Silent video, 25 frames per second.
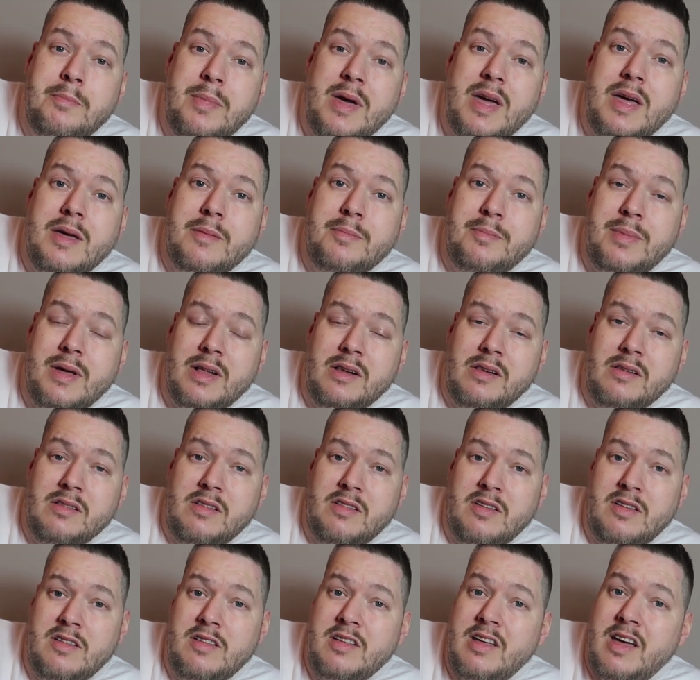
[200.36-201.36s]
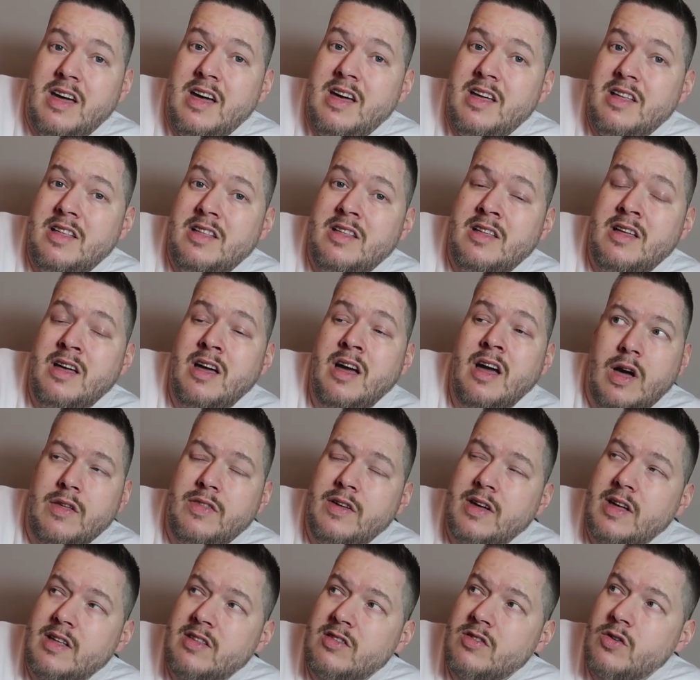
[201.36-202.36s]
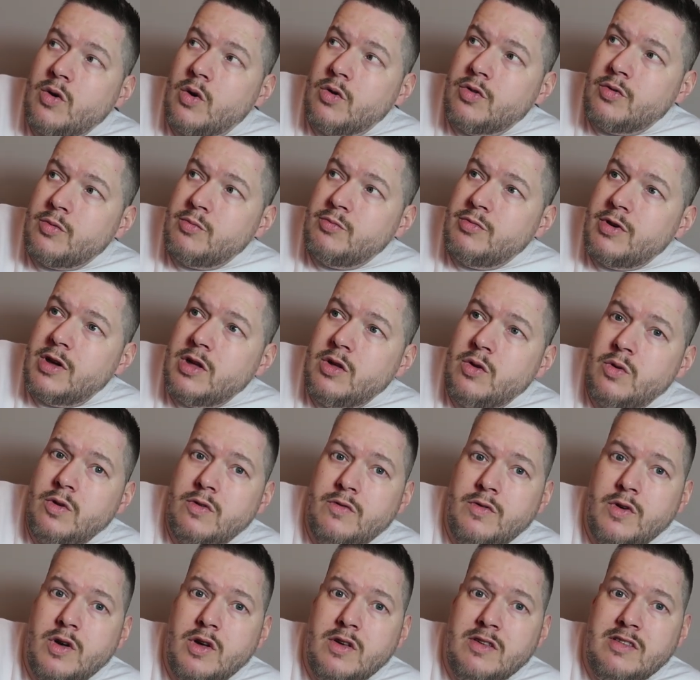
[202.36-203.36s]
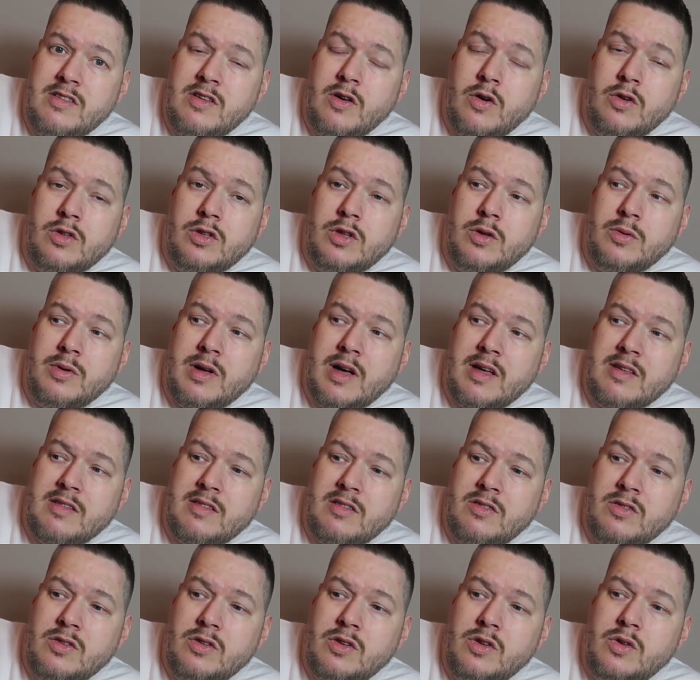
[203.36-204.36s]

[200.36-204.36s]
big building in, I think it's Northumbria University or Newcastle